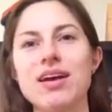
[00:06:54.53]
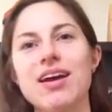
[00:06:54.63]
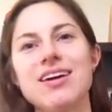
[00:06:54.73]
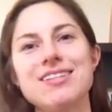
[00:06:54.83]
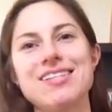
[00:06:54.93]

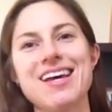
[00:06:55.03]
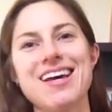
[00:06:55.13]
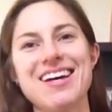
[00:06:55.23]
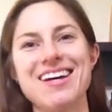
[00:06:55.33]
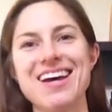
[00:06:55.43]
It
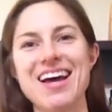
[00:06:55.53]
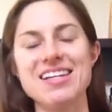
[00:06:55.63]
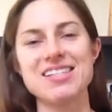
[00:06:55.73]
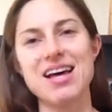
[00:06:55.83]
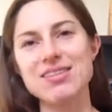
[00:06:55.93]

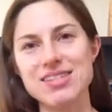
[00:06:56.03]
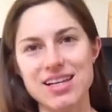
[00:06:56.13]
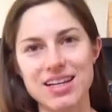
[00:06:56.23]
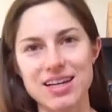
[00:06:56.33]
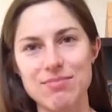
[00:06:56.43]
sounds
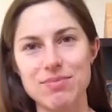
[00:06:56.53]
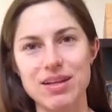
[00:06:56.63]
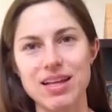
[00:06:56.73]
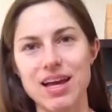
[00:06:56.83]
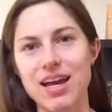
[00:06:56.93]
silly,
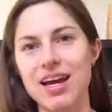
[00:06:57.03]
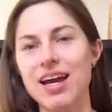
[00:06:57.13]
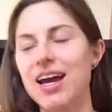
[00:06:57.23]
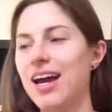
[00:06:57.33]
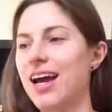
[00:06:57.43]
but
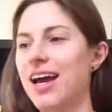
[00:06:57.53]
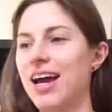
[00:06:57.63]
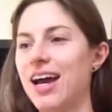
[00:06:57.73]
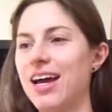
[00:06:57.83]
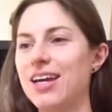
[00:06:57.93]

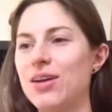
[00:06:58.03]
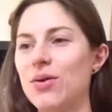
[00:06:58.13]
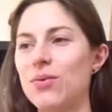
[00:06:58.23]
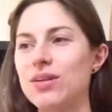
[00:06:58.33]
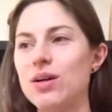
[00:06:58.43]

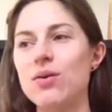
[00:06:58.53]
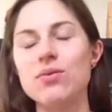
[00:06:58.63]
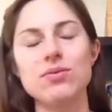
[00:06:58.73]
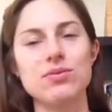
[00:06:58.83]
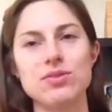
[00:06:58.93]
we
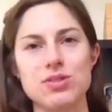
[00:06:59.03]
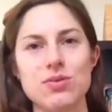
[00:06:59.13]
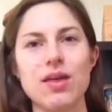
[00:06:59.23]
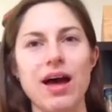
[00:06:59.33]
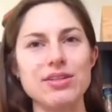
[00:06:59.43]
don't do
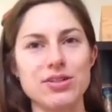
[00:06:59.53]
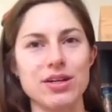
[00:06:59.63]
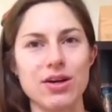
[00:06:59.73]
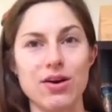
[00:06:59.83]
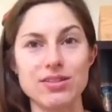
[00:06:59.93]
that
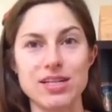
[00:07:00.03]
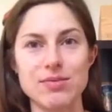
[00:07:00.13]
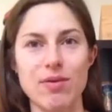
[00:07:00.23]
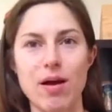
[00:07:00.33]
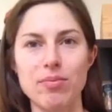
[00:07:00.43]
during
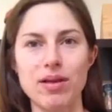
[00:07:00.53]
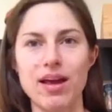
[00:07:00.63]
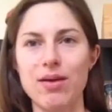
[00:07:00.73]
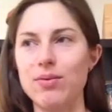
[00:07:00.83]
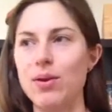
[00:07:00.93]
contest prep.
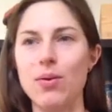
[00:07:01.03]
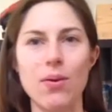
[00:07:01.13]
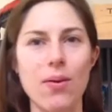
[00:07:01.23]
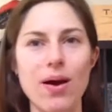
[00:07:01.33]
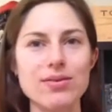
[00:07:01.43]
We don't
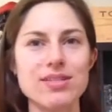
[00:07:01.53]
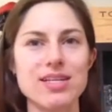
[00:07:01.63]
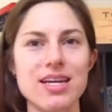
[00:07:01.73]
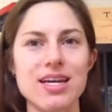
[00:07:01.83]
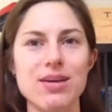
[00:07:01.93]
go out
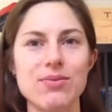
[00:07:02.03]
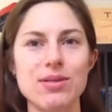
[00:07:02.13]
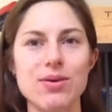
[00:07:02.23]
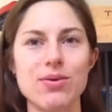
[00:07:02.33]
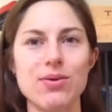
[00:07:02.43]
eat, we
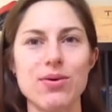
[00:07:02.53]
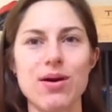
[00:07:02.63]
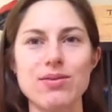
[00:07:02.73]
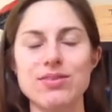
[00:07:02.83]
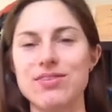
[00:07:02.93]
don't go
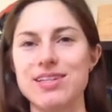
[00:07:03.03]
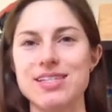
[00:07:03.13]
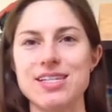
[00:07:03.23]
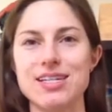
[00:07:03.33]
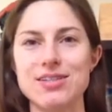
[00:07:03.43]
out to
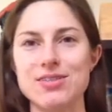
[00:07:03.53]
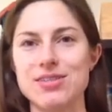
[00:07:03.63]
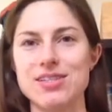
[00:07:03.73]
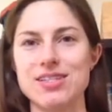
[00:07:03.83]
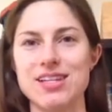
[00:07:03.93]
fancy dinners
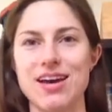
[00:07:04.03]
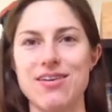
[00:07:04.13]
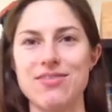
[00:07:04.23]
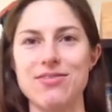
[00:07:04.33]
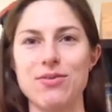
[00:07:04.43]
and
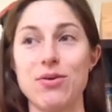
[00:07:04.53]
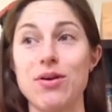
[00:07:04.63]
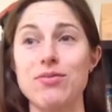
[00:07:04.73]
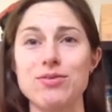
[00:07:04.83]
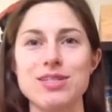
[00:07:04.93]
stuff, or
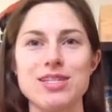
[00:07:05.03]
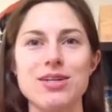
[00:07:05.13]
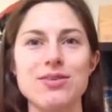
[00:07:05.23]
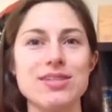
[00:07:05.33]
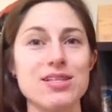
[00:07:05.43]
if we
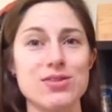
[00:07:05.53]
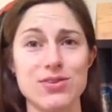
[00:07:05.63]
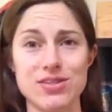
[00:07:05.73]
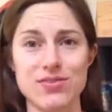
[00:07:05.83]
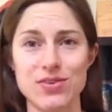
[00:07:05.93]
do, it's a
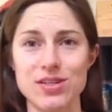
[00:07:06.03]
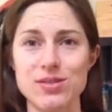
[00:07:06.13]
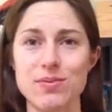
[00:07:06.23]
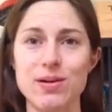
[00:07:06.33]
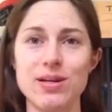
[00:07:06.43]
stressful
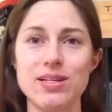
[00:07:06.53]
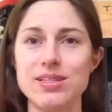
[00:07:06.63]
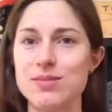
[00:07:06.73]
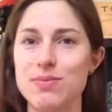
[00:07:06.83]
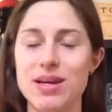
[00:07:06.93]

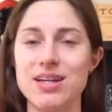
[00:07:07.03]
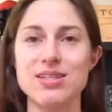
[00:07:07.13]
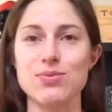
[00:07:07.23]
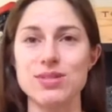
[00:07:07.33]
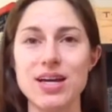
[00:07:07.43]
experience
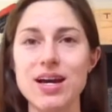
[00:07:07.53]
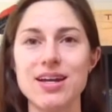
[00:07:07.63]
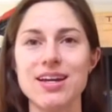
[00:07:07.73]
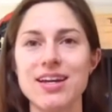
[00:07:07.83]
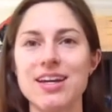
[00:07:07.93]
because we're
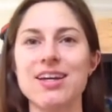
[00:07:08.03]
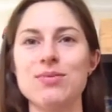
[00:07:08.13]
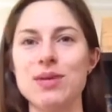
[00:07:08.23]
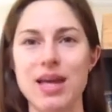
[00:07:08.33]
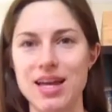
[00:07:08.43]
dieting
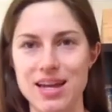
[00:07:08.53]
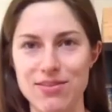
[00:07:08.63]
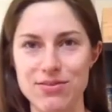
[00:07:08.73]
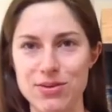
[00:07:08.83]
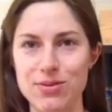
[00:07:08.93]
and we can't
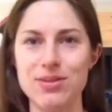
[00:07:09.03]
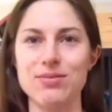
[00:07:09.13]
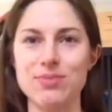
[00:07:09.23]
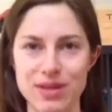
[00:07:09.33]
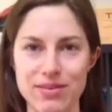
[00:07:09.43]
have food
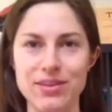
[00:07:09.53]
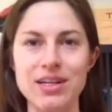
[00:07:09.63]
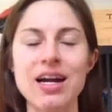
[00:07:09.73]
and whatever.